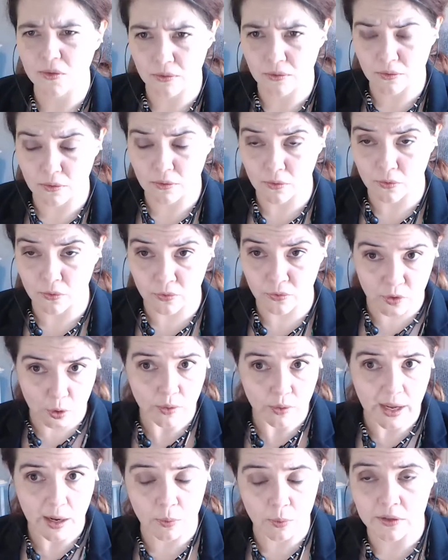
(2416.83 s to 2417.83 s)
view
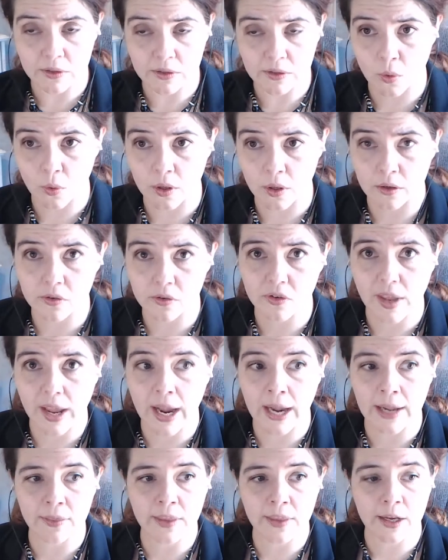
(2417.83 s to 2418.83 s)
that resource
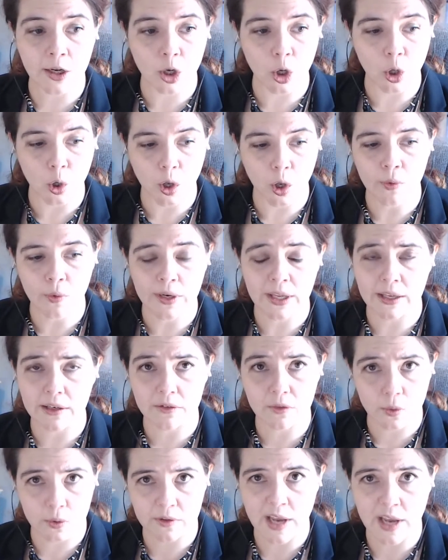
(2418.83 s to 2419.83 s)
and then clone
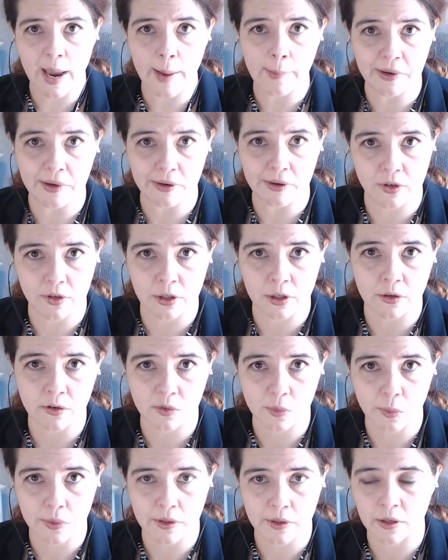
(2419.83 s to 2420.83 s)
it to adapt it for
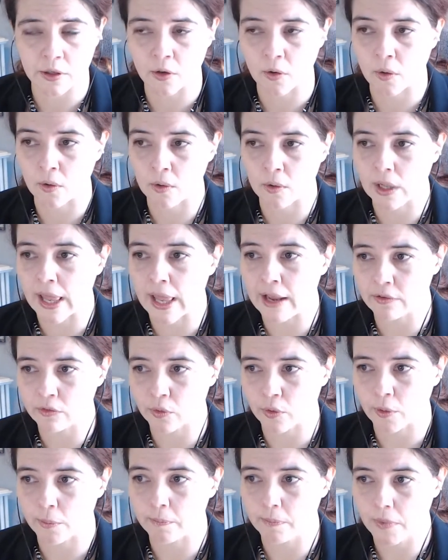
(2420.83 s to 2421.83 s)
use within your own
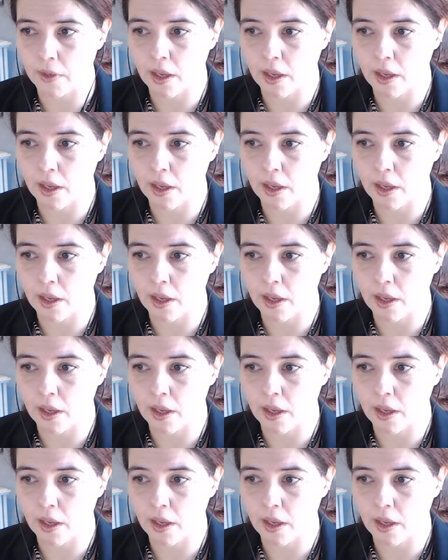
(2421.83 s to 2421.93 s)
classroom.